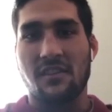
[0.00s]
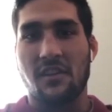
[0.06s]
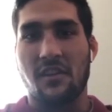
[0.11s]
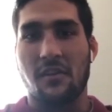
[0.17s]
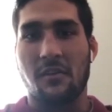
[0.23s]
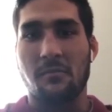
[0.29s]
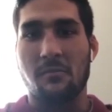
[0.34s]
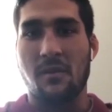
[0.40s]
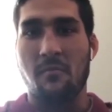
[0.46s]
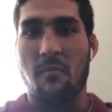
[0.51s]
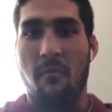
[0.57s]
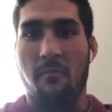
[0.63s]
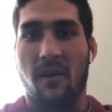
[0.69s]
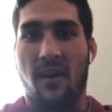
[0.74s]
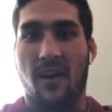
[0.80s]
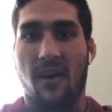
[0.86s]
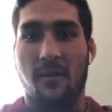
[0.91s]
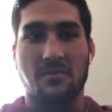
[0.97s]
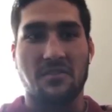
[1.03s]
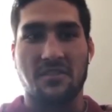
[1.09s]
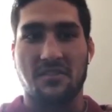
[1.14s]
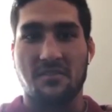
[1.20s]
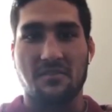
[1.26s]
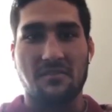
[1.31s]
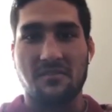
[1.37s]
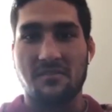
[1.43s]
me and my pops just
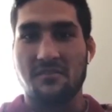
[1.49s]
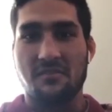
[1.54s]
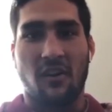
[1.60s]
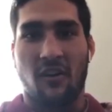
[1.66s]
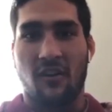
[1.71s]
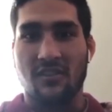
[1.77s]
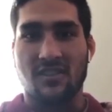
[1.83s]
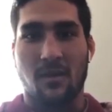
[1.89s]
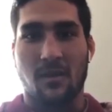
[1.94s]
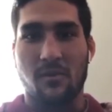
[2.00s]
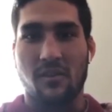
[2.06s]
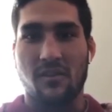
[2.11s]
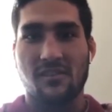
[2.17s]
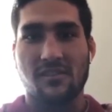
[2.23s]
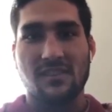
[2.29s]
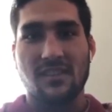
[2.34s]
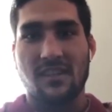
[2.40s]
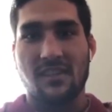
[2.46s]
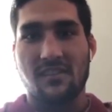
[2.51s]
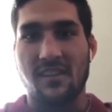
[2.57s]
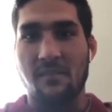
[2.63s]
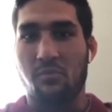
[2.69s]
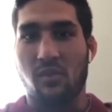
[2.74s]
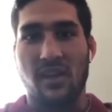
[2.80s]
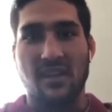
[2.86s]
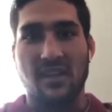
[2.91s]
all summer, didn't
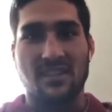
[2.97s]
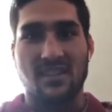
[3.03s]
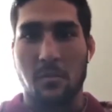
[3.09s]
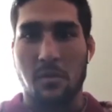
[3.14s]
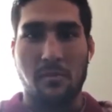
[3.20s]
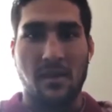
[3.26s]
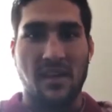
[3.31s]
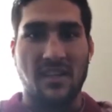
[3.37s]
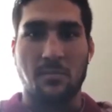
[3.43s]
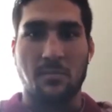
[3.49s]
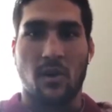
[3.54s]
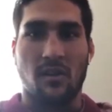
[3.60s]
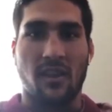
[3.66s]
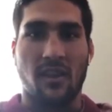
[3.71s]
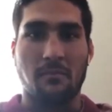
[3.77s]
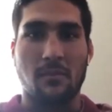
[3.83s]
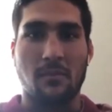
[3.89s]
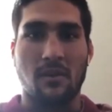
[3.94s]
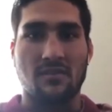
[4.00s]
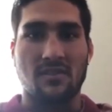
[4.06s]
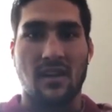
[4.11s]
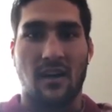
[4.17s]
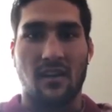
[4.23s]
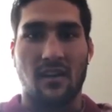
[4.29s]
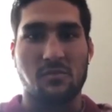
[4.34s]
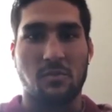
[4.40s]
play summer baseball like most college
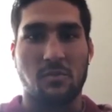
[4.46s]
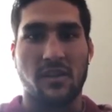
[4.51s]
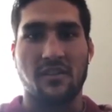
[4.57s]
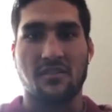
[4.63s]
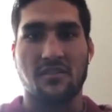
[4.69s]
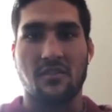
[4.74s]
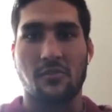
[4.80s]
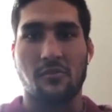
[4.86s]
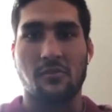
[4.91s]
players do.